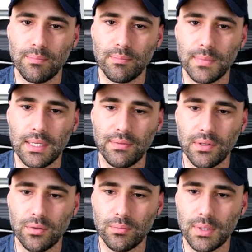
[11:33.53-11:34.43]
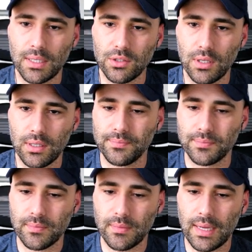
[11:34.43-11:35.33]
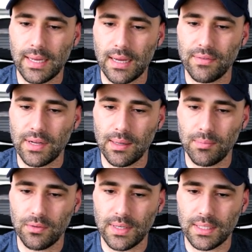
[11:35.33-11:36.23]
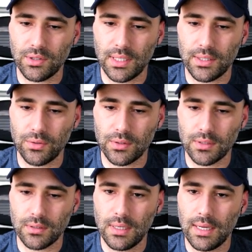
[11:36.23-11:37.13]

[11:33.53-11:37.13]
living room actually. I have a couple of Katrina dolls.